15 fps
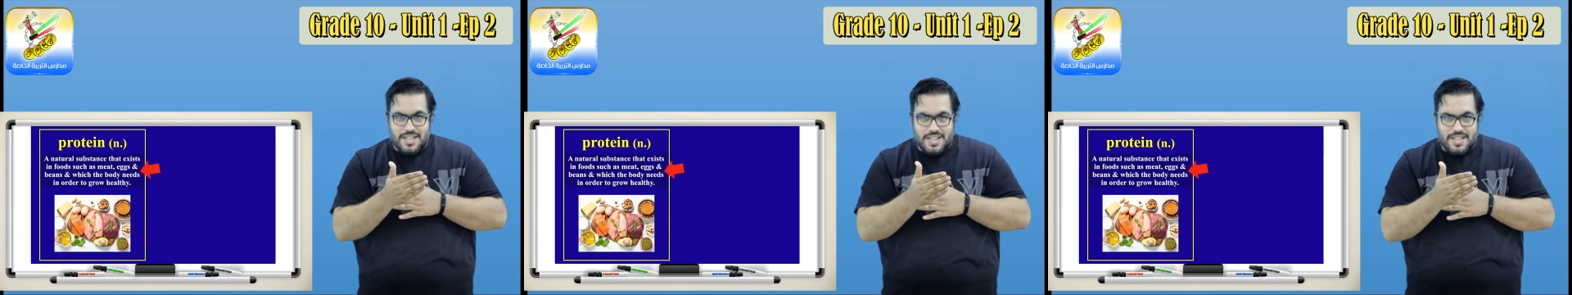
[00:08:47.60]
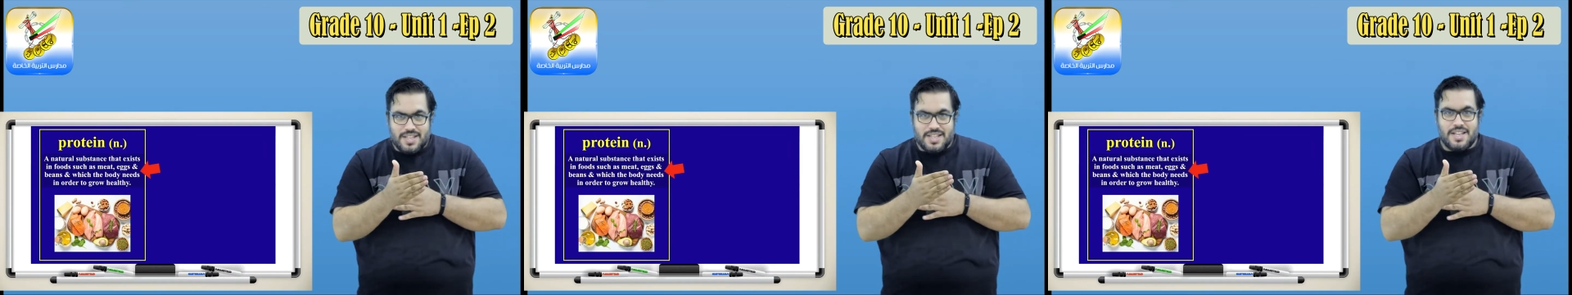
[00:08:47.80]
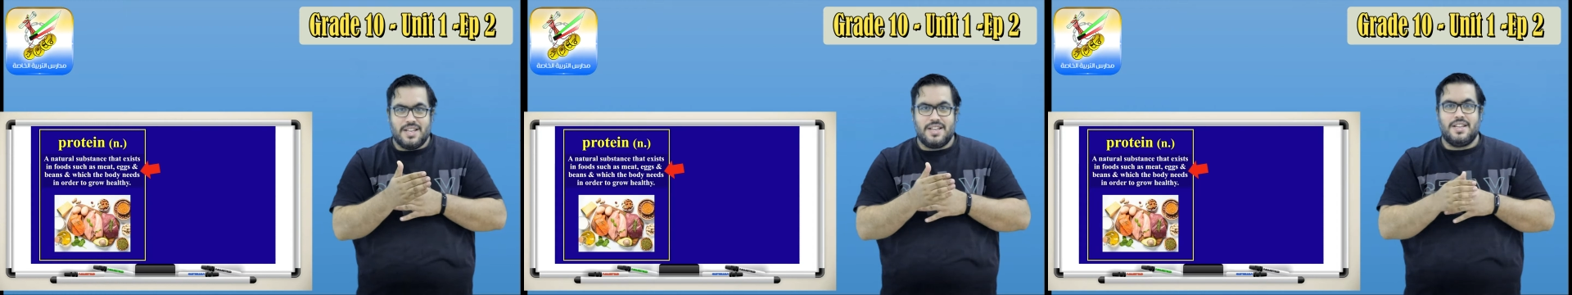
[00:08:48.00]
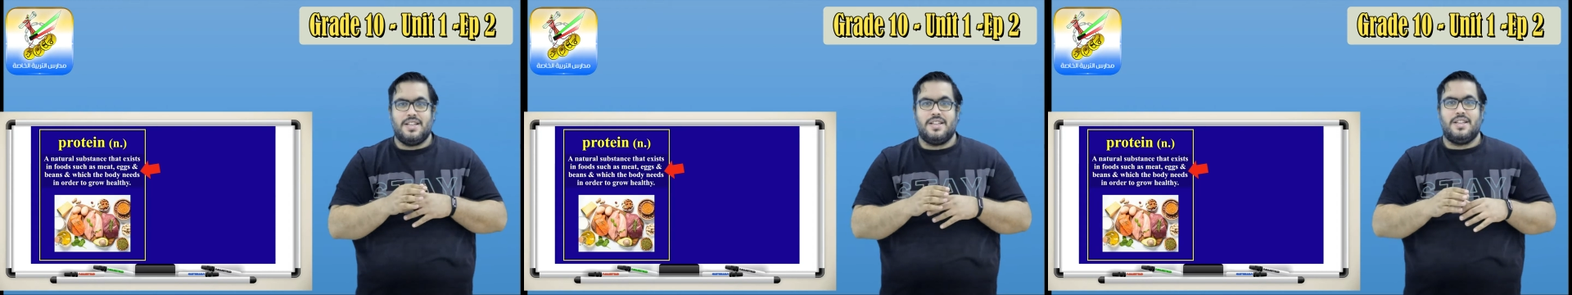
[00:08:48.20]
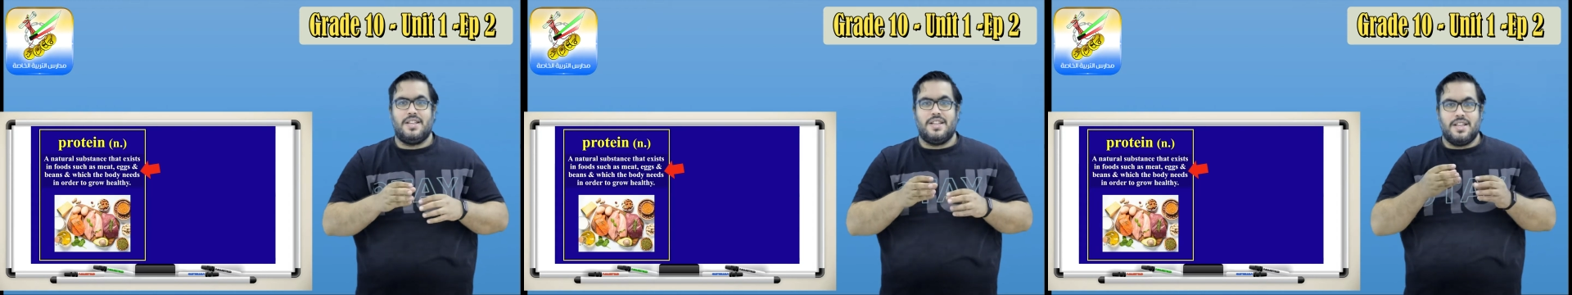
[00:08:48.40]
eggs,
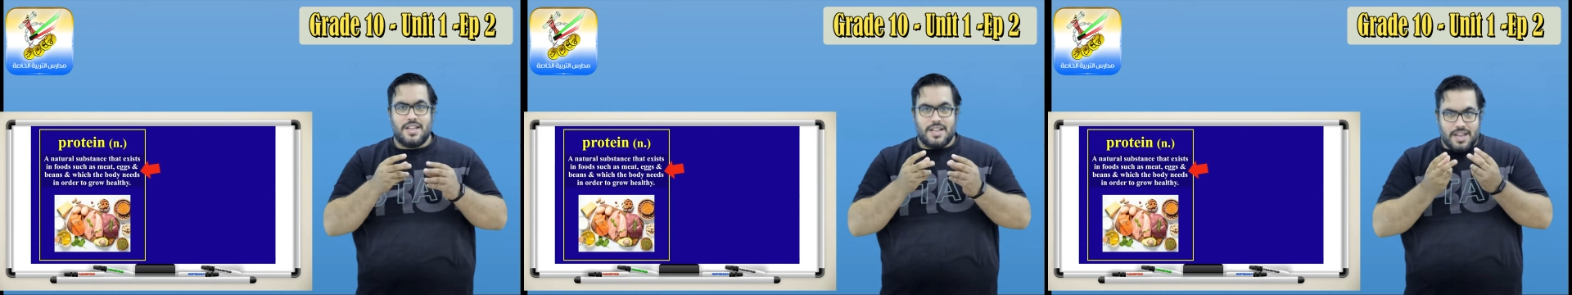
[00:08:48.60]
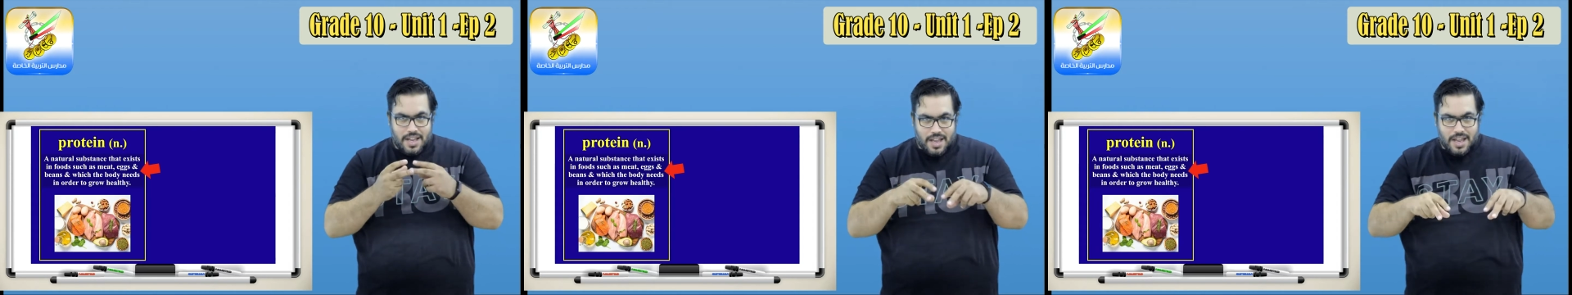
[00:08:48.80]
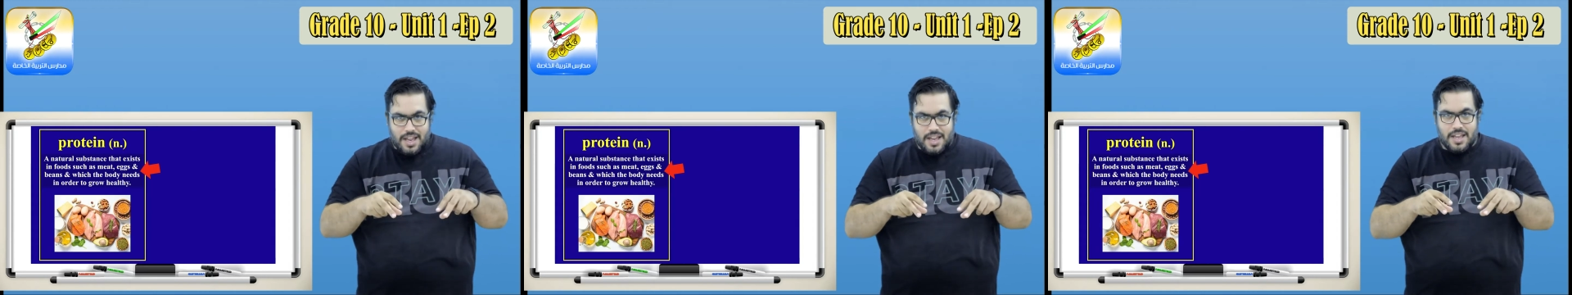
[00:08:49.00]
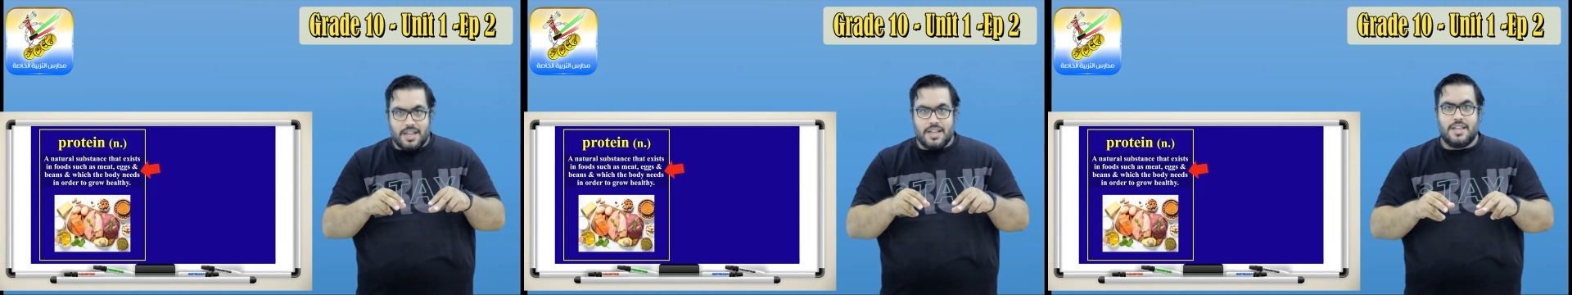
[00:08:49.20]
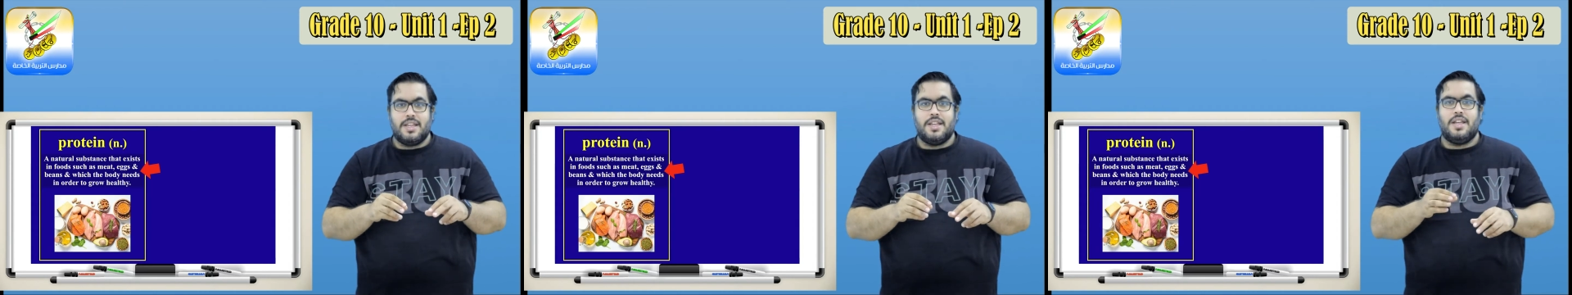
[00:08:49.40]
and beans,
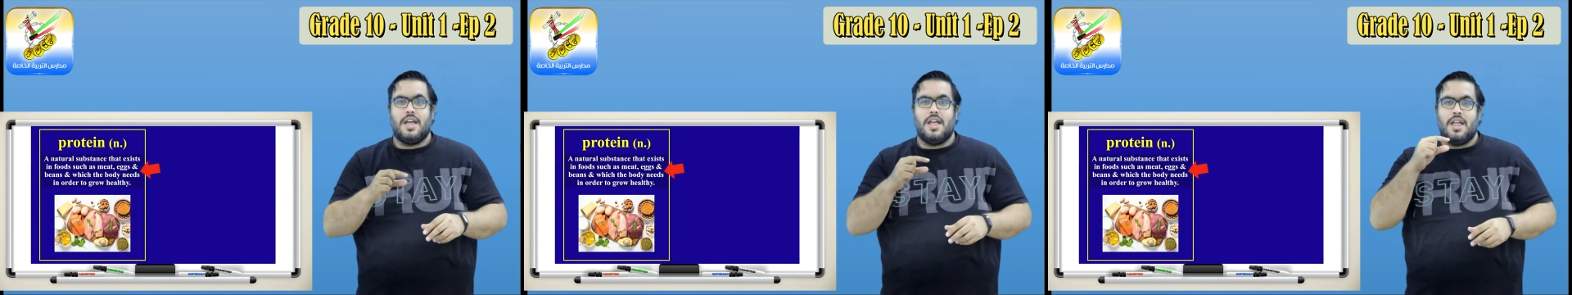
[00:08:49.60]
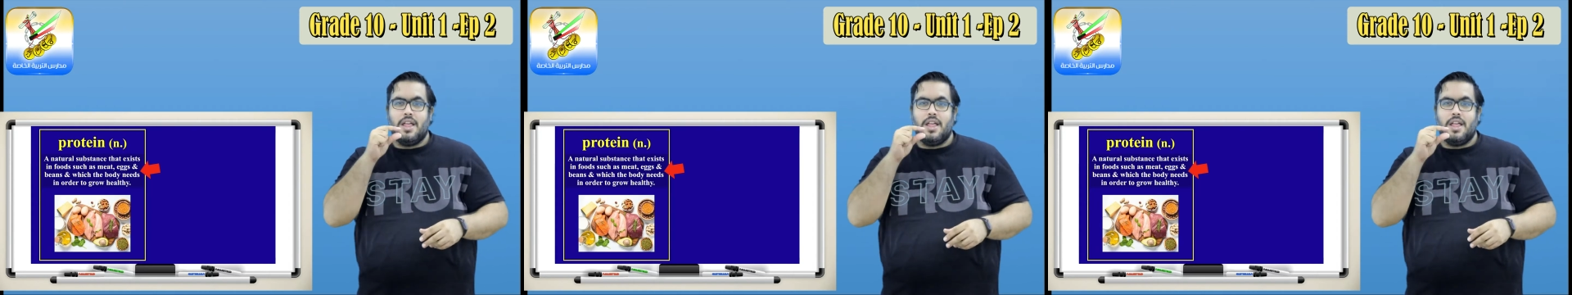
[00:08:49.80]
and